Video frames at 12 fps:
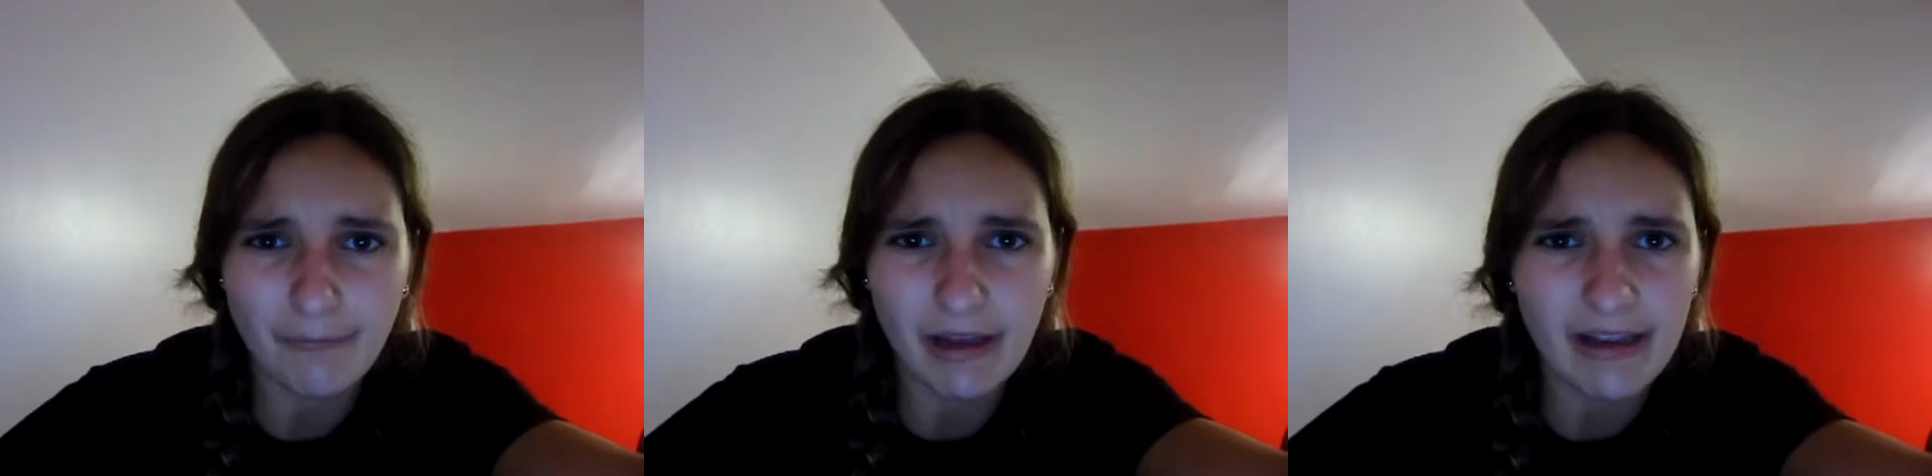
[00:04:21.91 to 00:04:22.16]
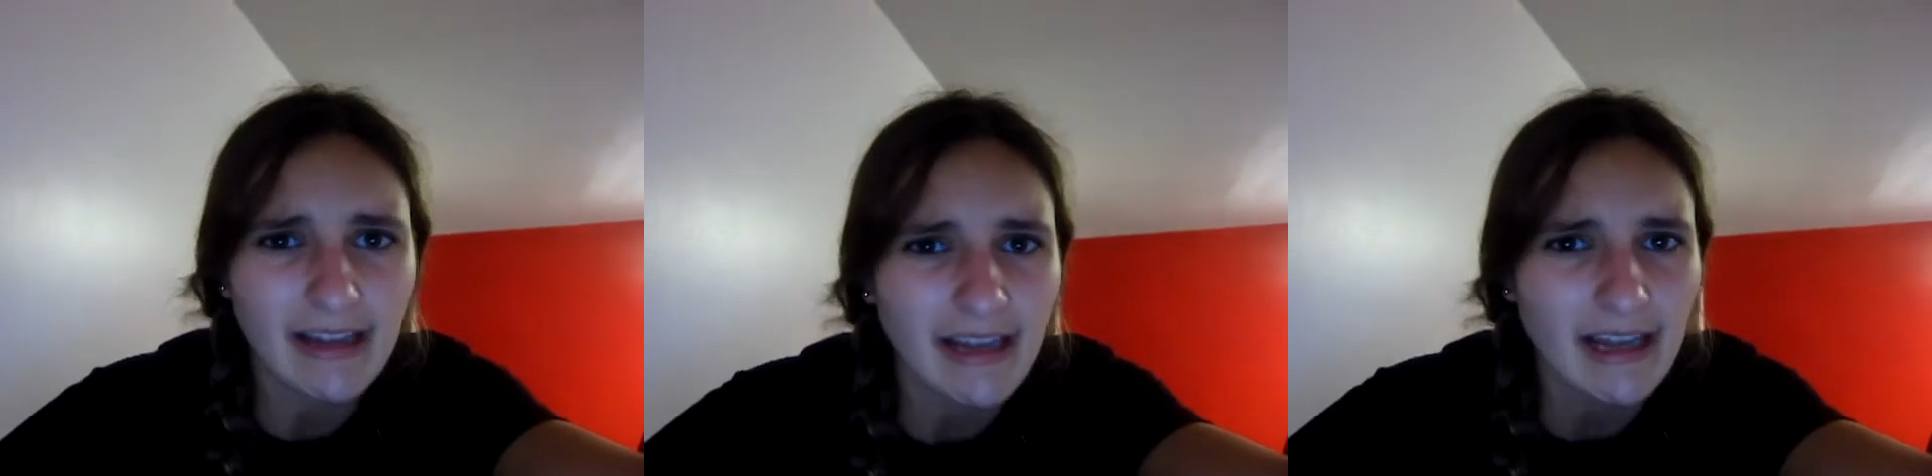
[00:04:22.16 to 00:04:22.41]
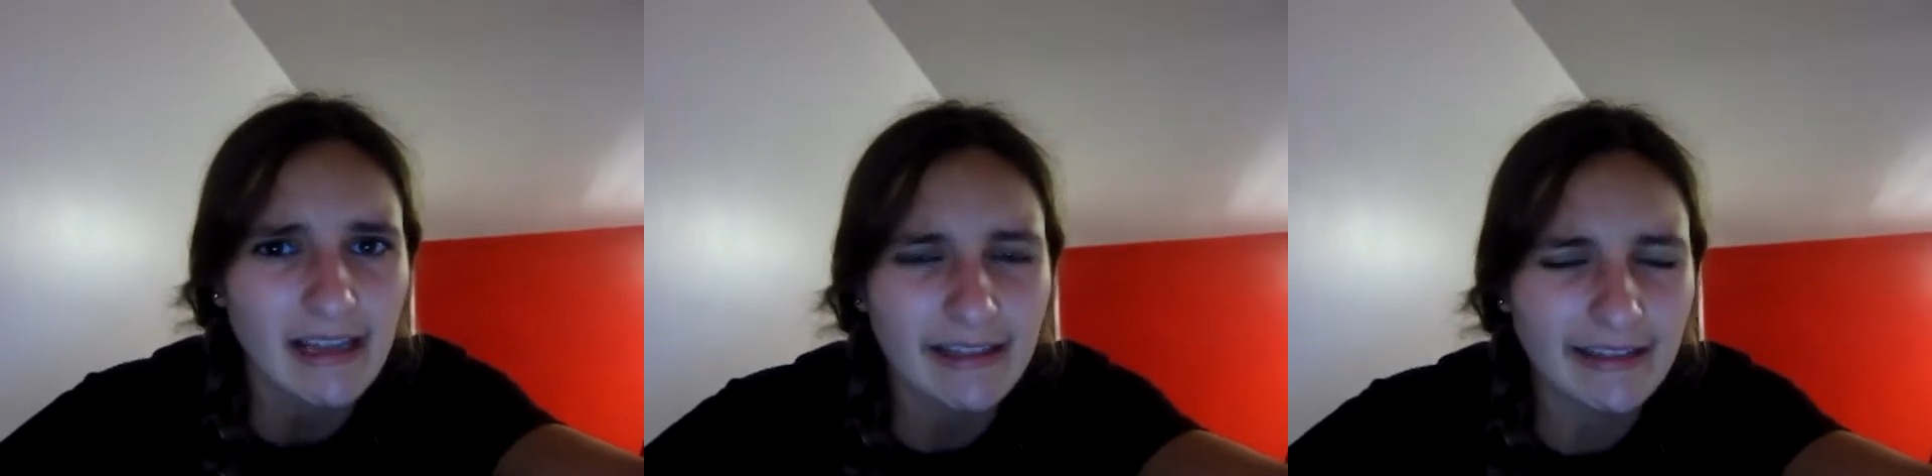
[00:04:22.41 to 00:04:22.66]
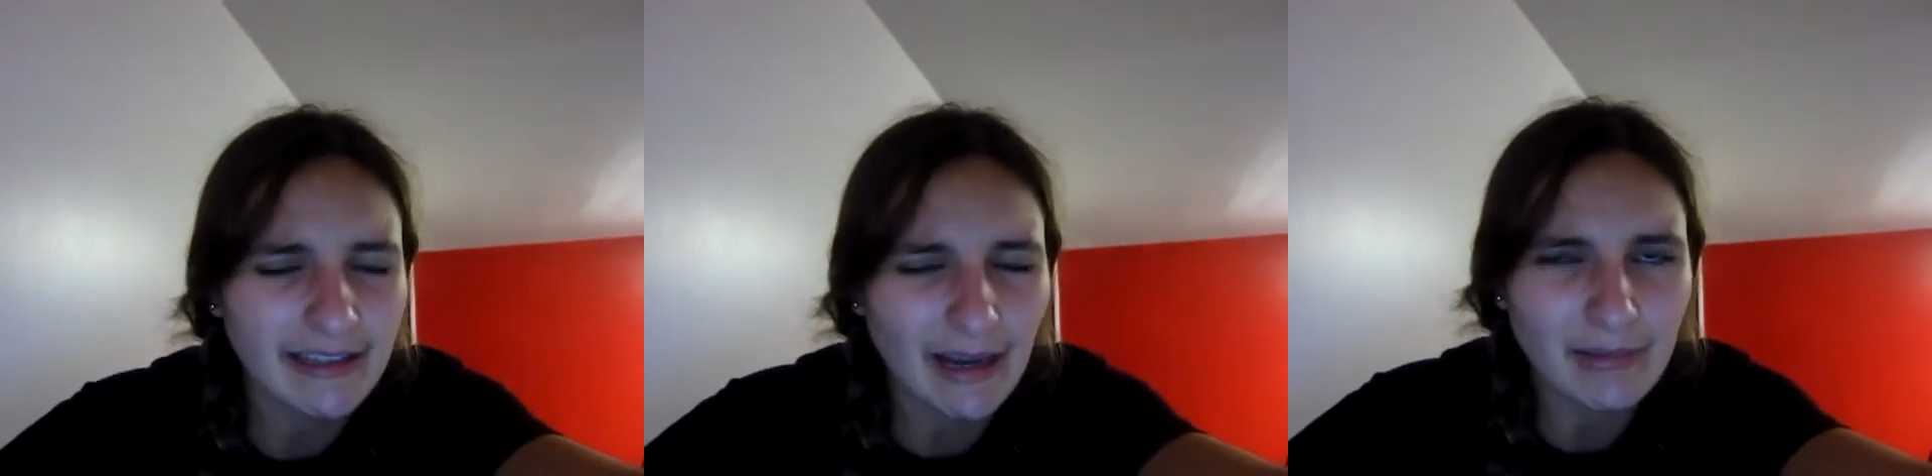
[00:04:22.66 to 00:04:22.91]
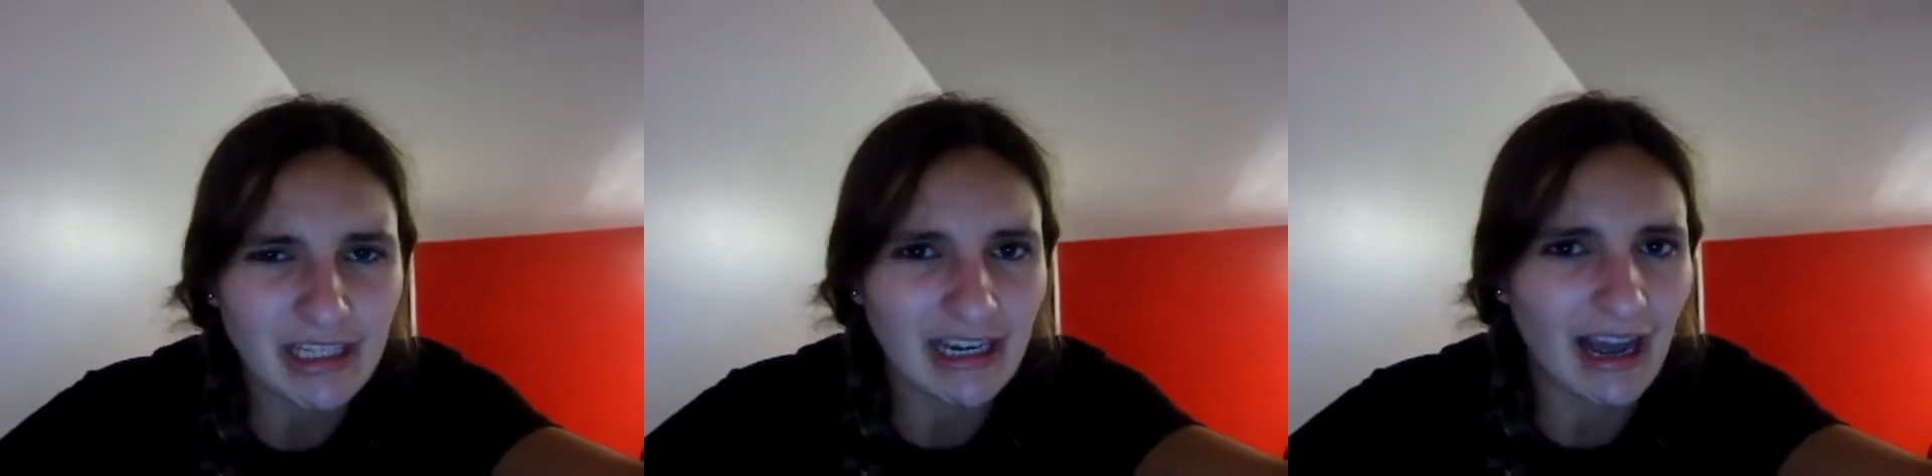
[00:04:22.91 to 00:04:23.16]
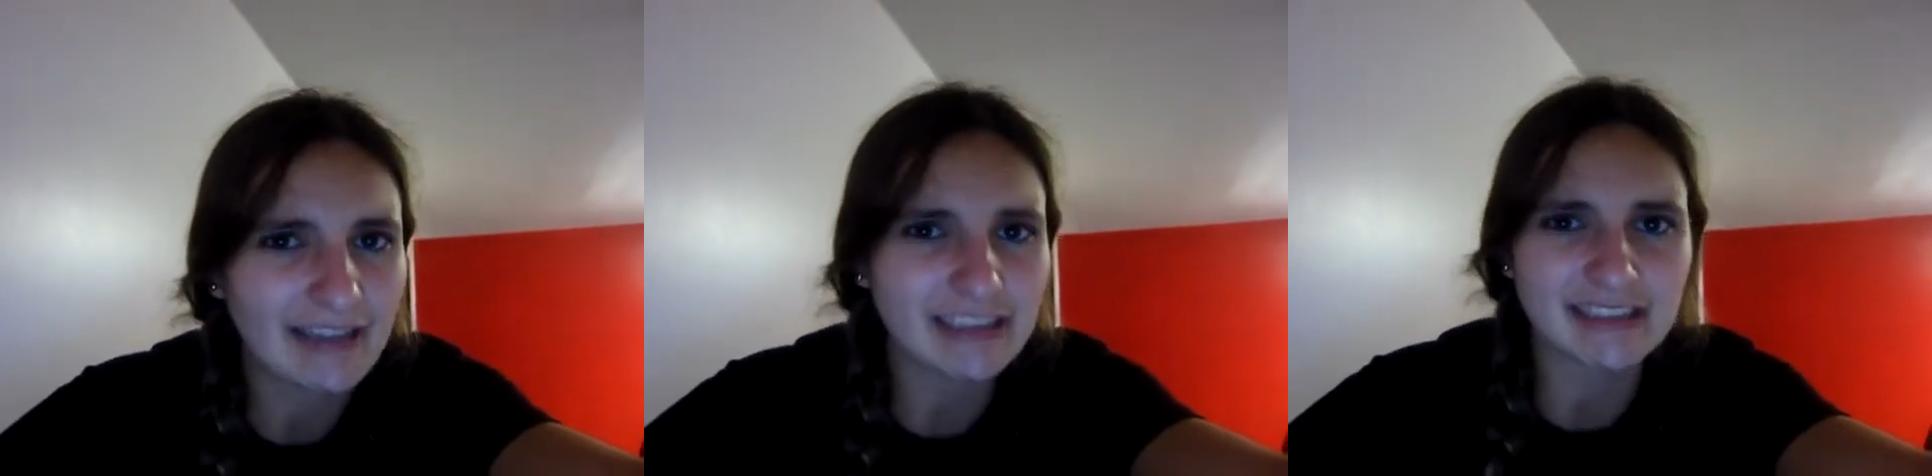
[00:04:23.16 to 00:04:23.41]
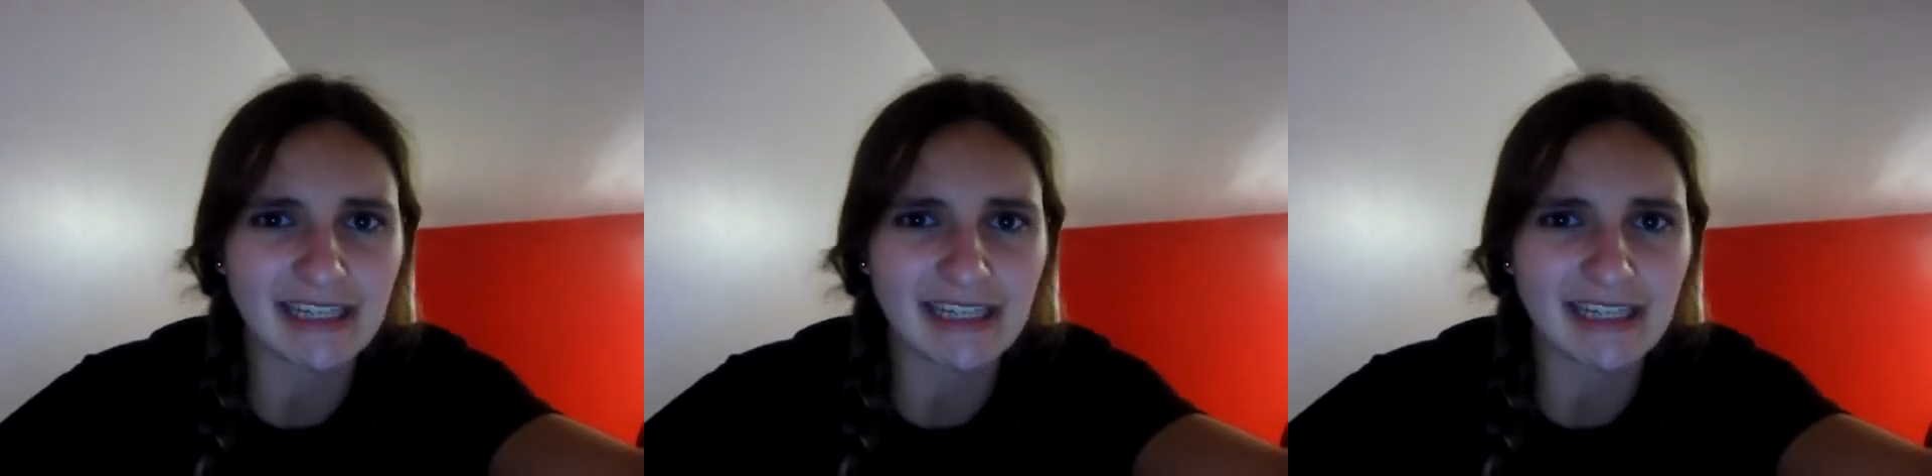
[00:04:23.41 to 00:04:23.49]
But this, I mean, I